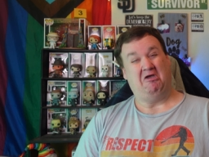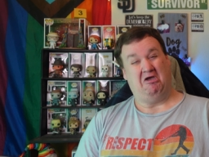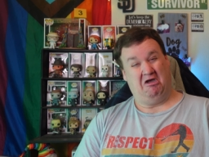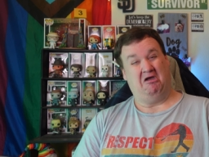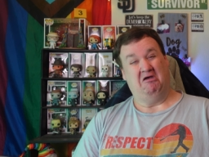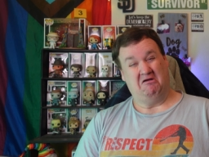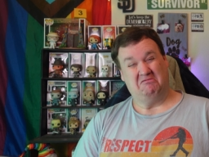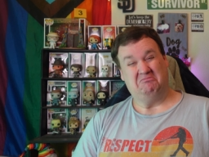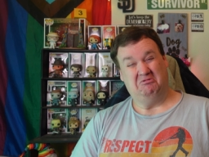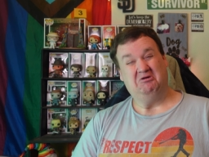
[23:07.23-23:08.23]
Hey,
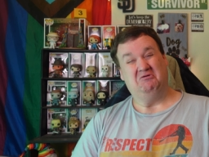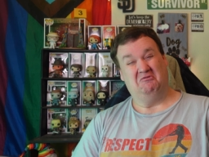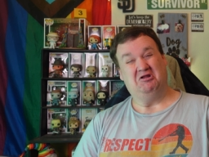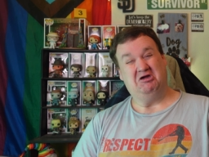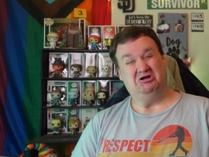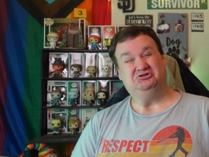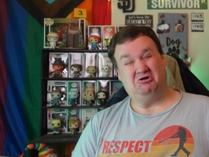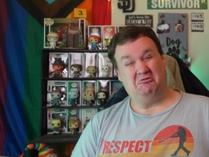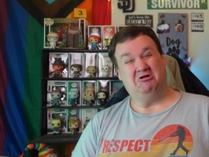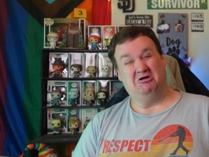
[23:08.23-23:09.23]
wanna hear a
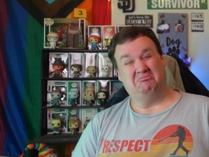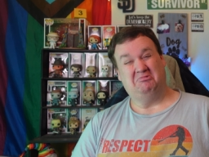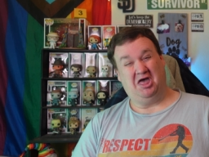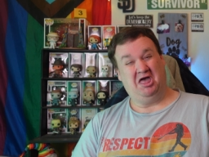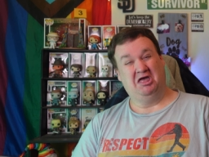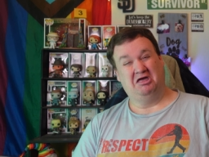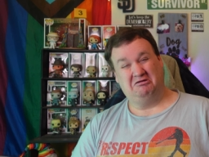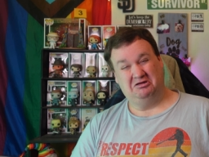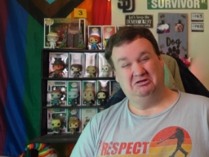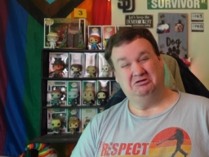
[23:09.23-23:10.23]
joke? Huh?
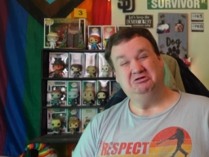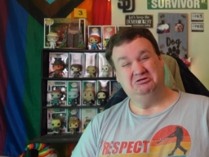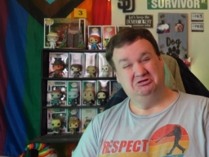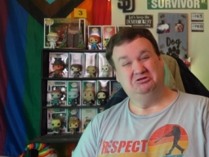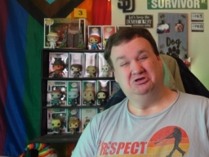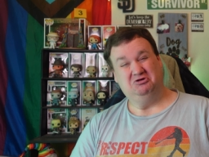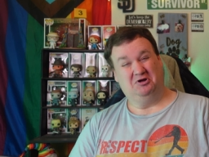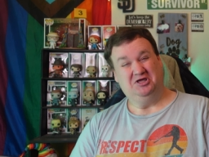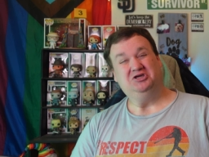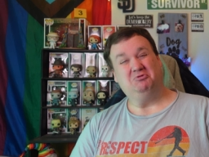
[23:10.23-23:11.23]
You
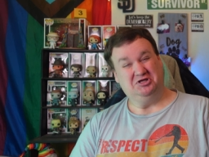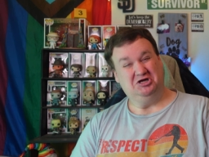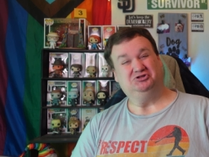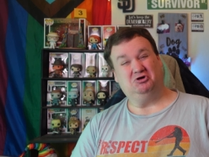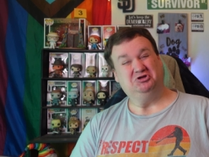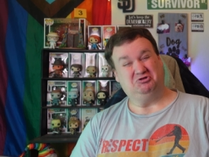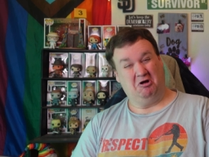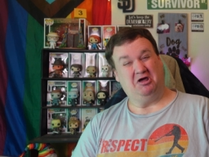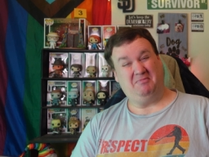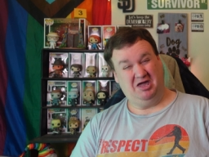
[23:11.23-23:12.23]
want to you want to hear a You
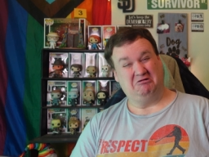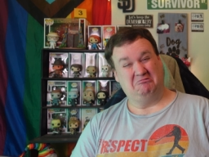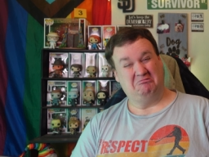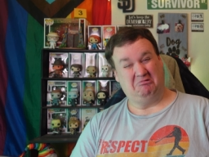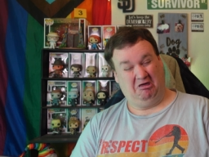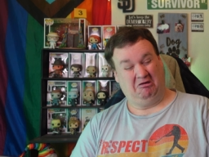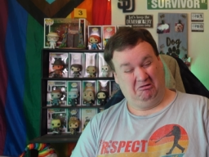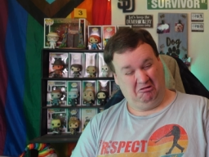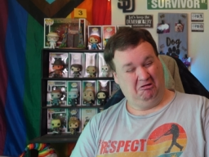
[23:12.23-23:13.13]
talking to me? Huh?